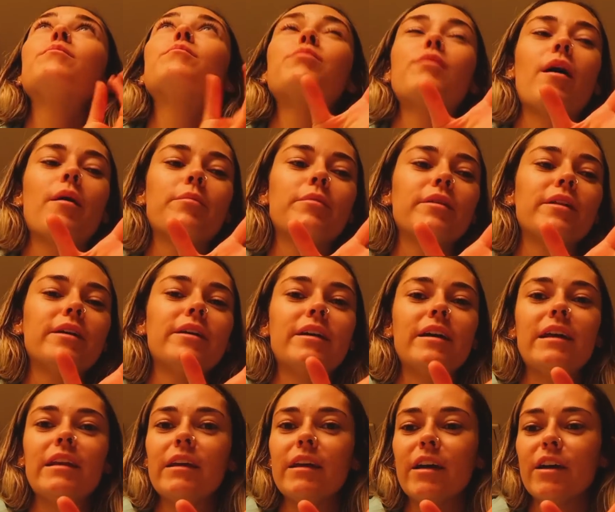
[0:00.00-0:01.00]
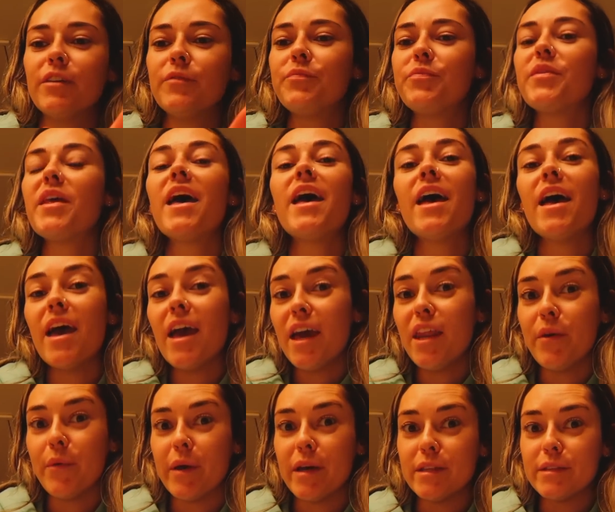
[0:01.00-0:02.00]
properly in here.
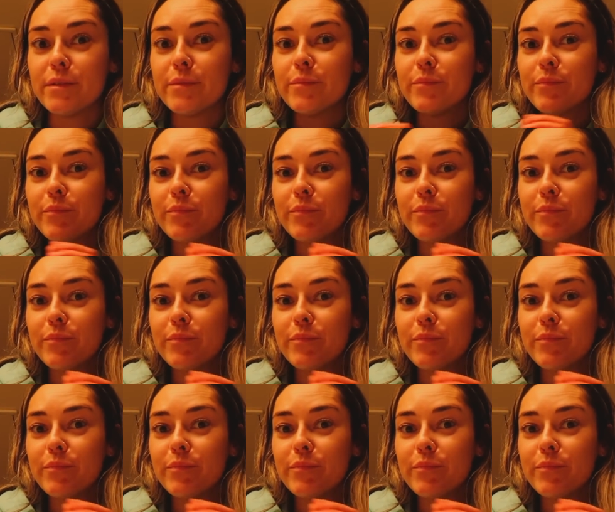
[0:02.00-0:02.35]
Anyways,